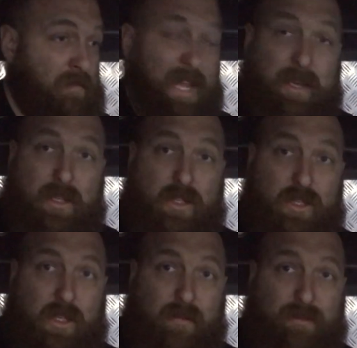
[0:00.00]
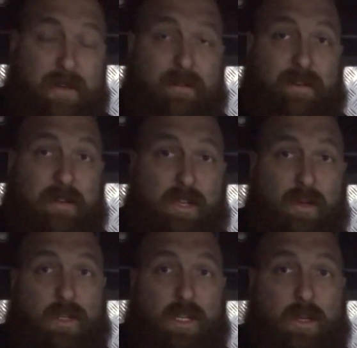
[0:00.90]
He's very, very
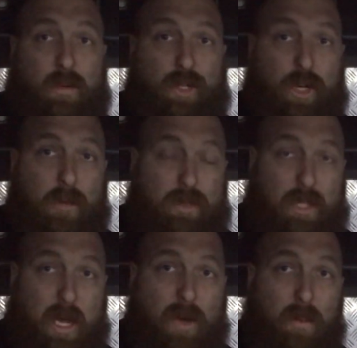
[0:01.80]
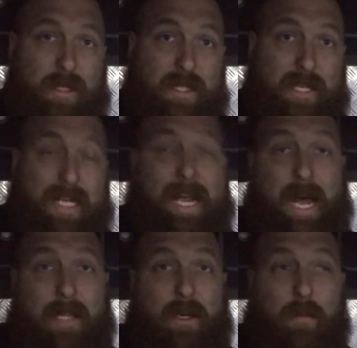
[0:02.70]
new to YouTube, so we need to get
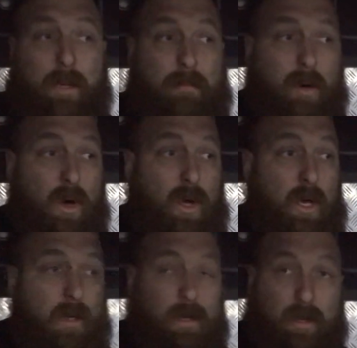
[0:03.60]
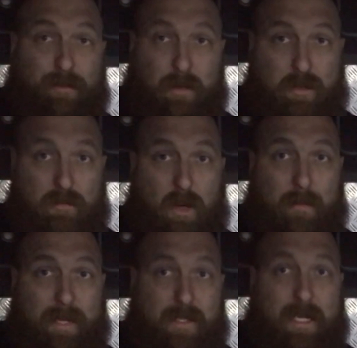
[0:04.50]
out a little bit more. I'm going to film some more
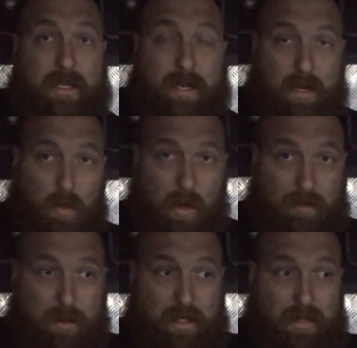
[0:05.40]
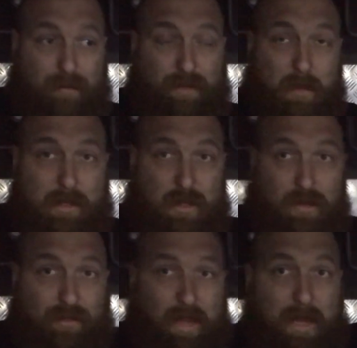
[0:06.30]
bits and edit. What I'm doing is I'm filming
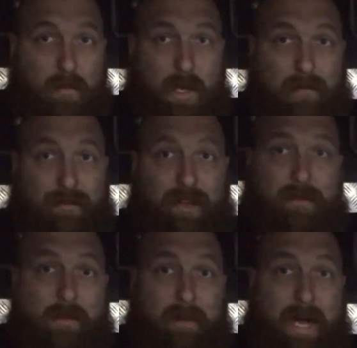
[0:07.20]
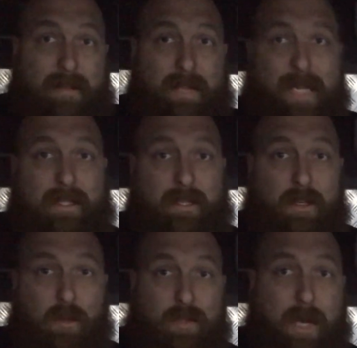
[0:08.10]
stuff for him while I'm filming mine, editing
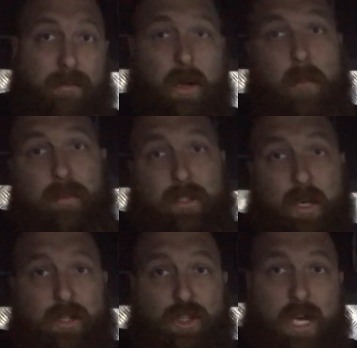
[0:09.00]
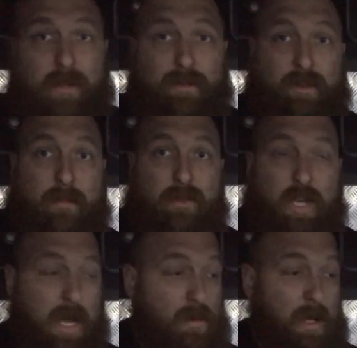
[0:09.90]
it up separate and putting it on his channel for him.
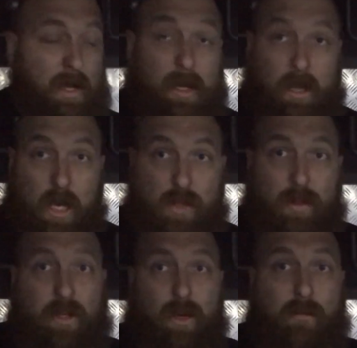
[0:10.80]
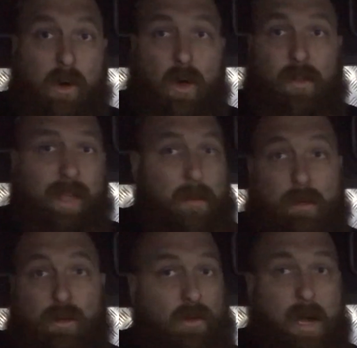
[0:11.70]
So as we do more, that
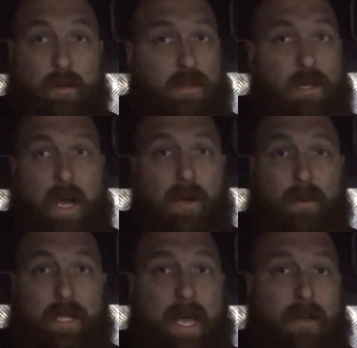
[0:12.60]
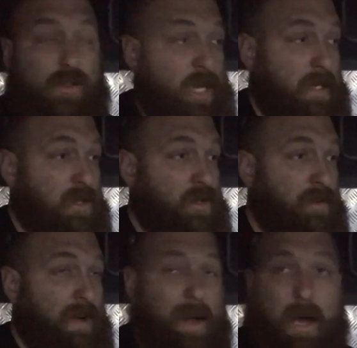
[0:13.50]
will grow. So yeah, check his
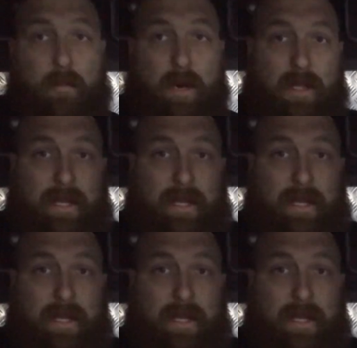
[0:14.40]
stuff out. I'll put a